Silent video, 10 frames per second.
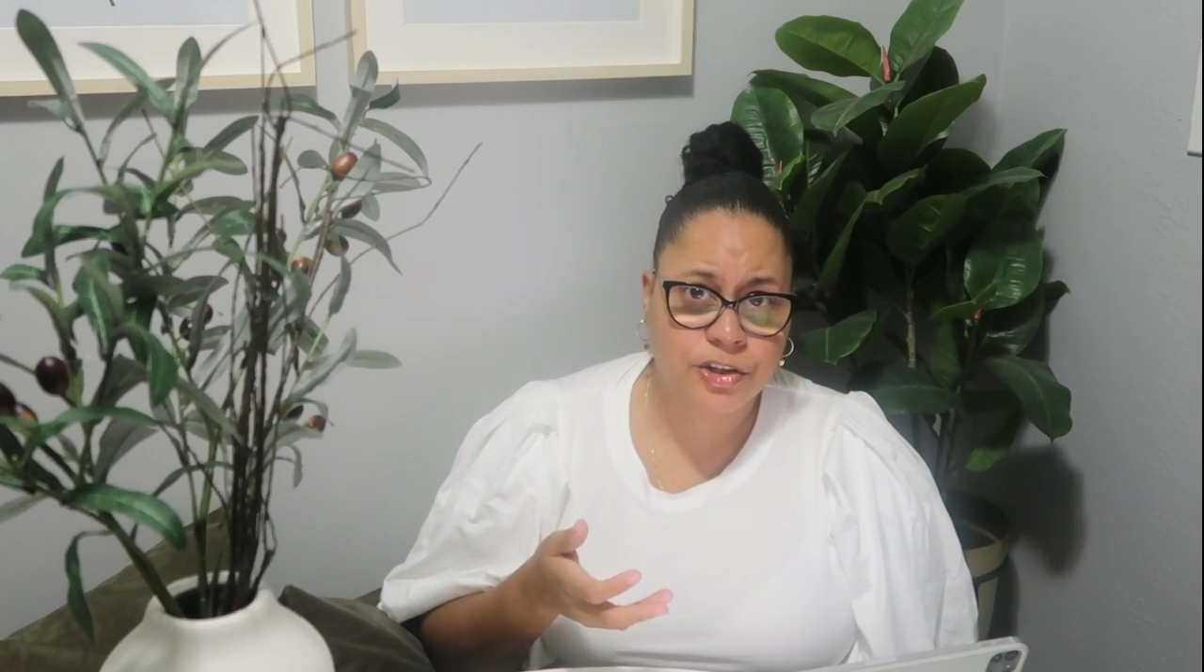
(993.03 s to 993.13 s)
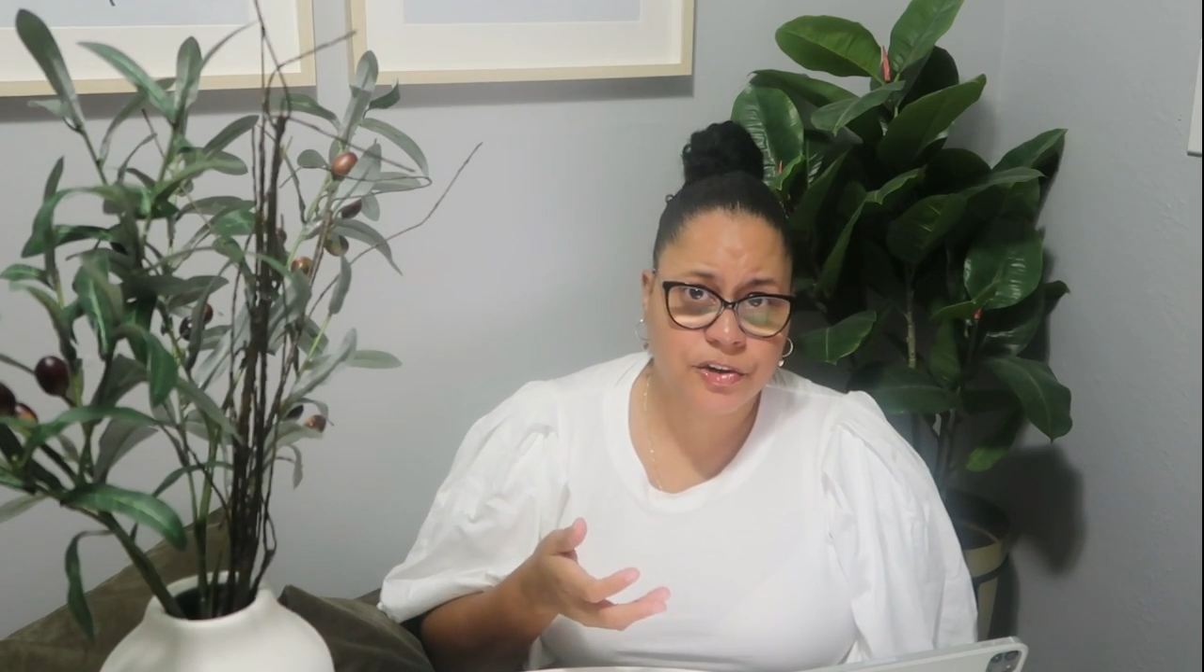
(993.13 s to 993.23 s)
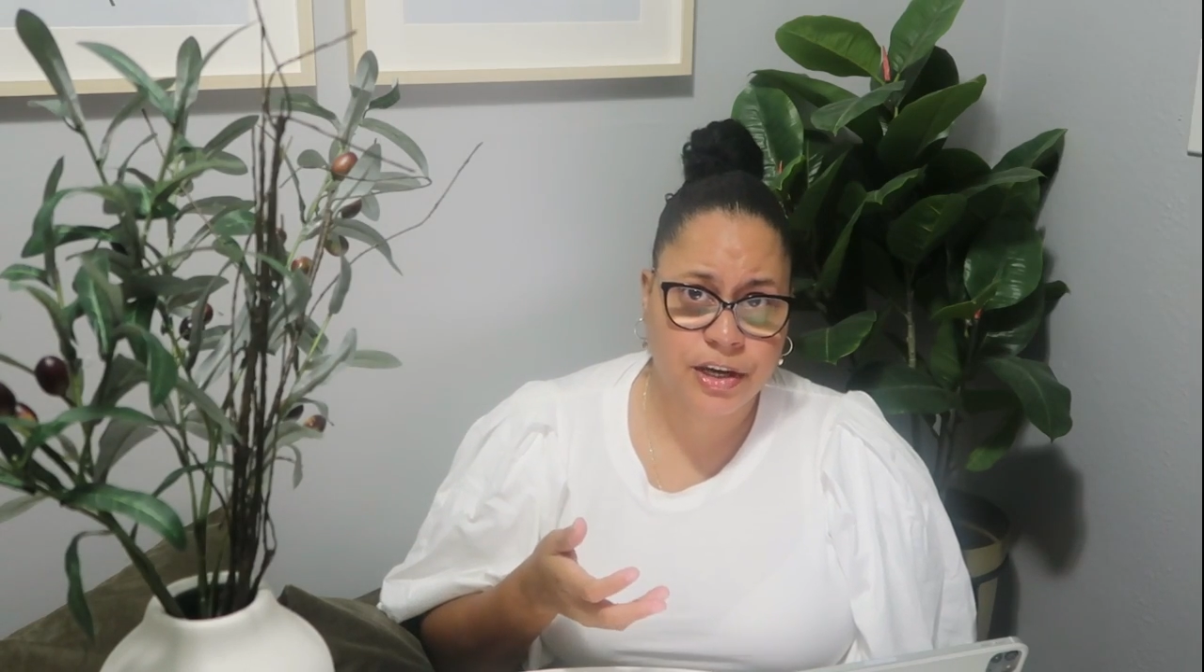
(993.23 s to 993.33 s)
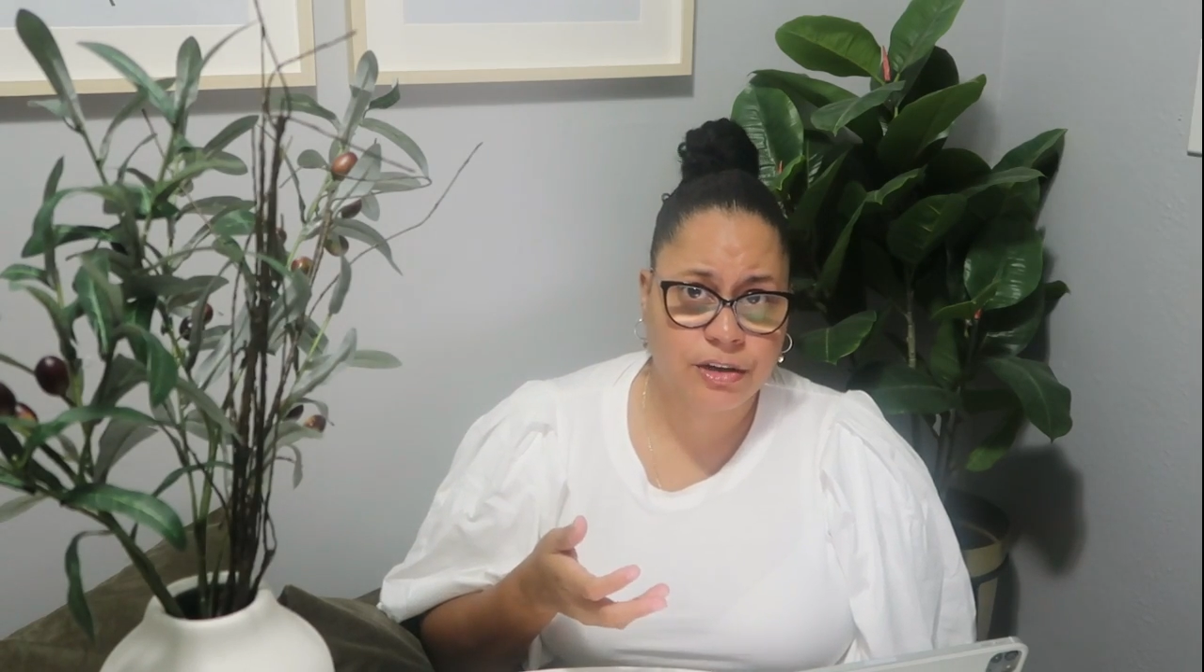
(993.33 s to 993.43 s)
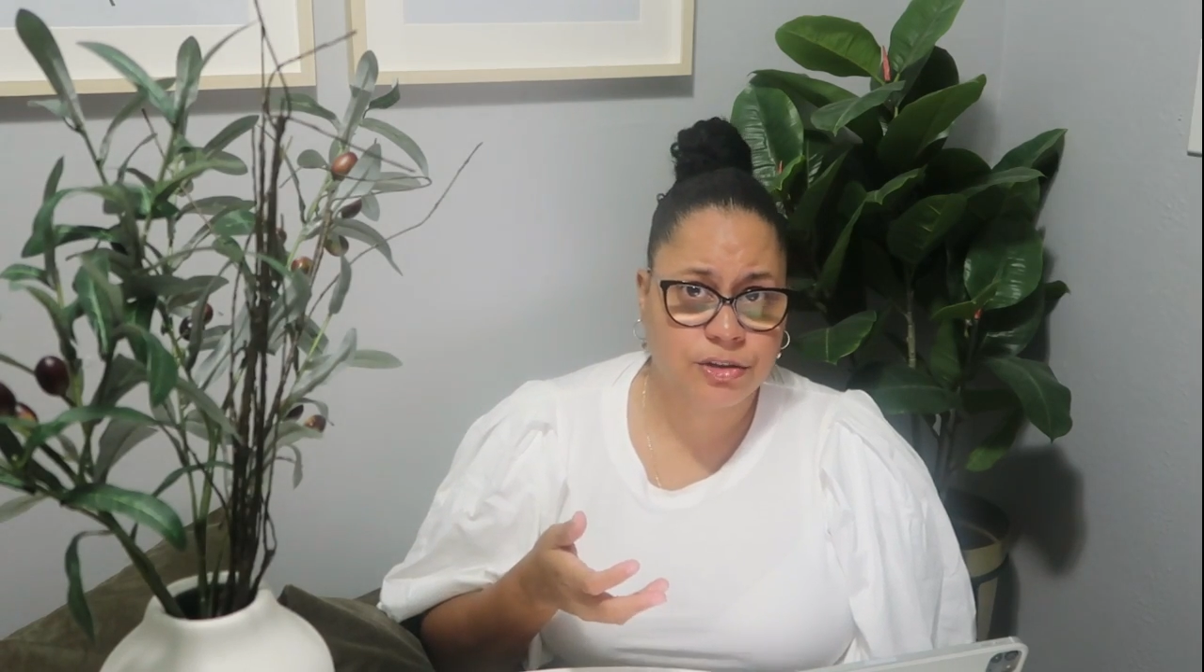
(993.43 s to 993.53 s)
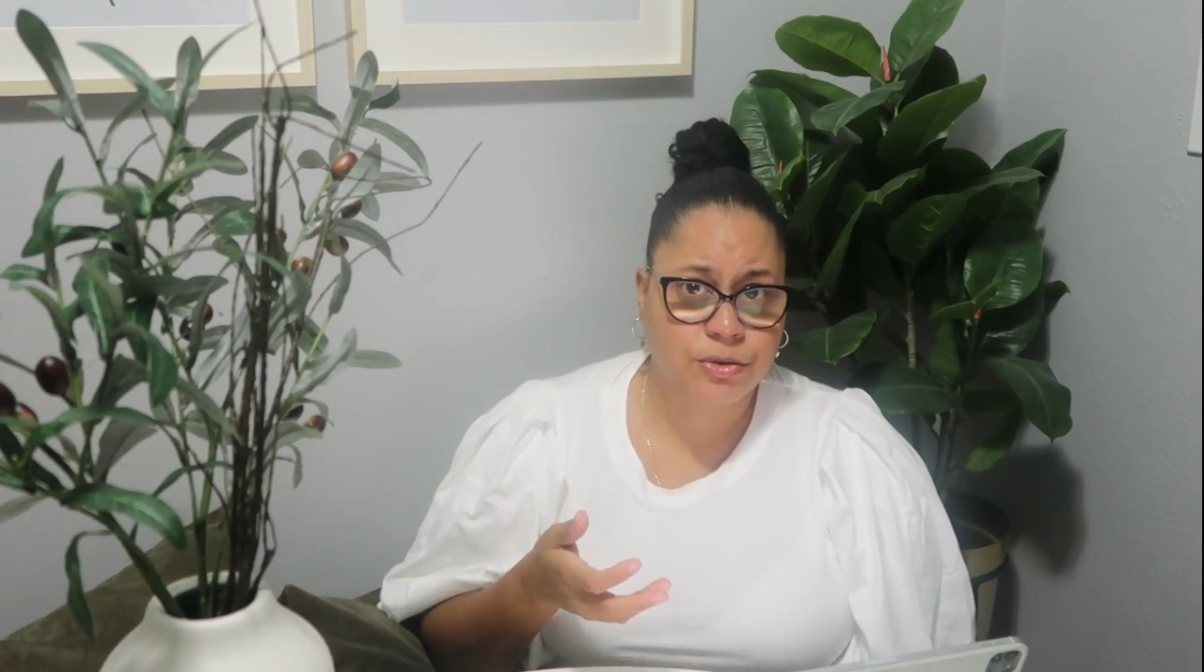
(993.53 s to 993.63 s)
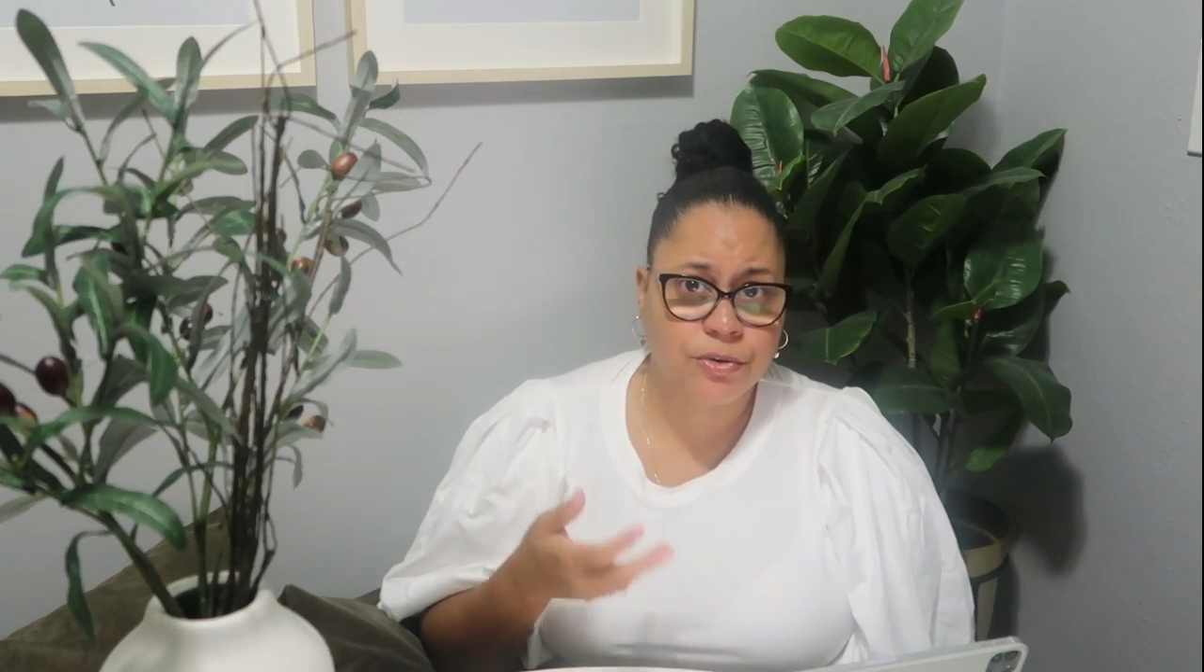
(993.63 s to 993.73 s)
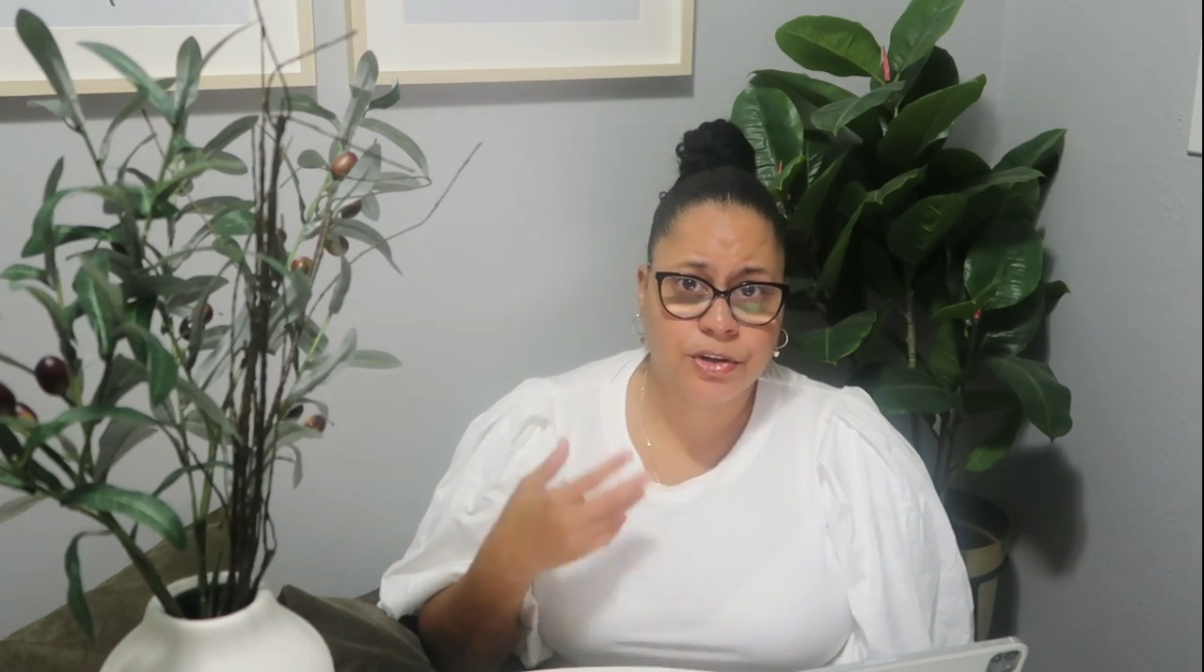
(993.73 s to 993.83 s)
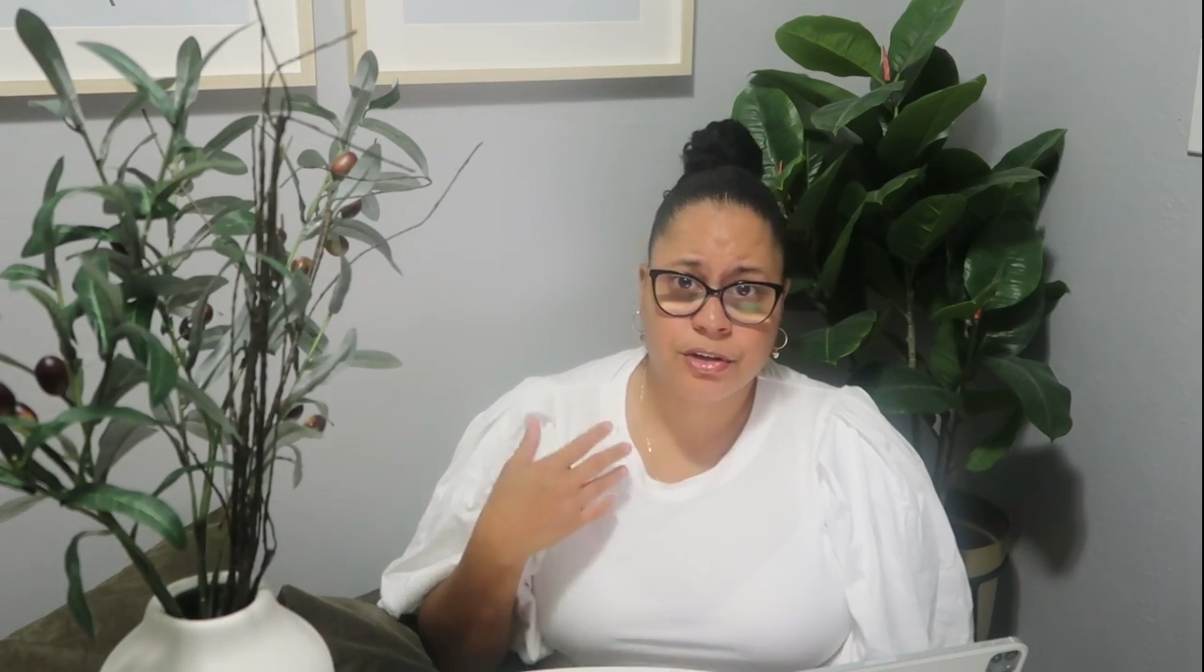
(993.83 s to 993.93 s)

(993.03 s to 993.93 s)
Creator Studio